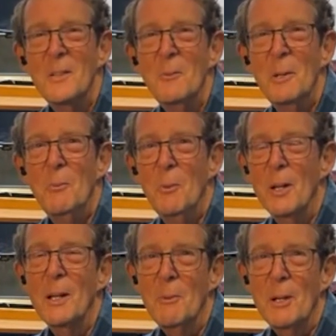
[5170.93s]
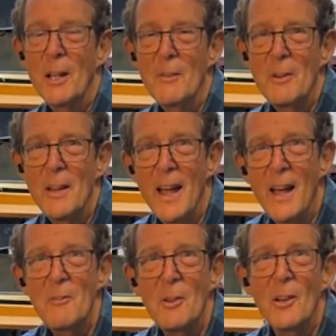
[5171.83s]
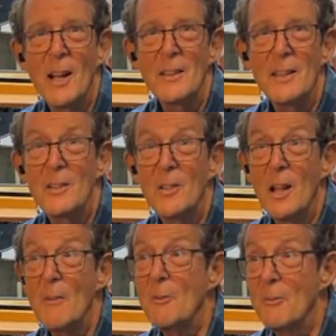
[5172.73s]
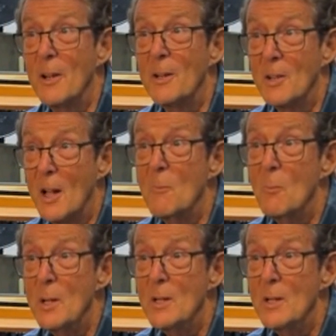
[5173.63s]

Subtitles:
We really would love to have you, and I think you'd have a fun time.